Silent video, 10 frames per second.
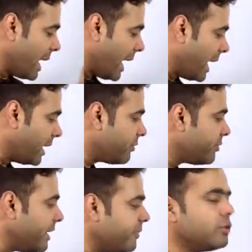and
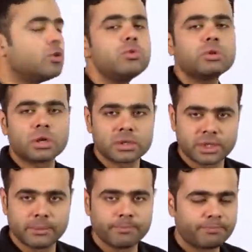very few
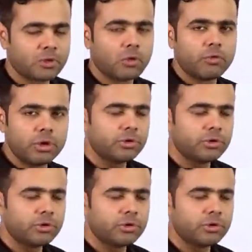trust him, what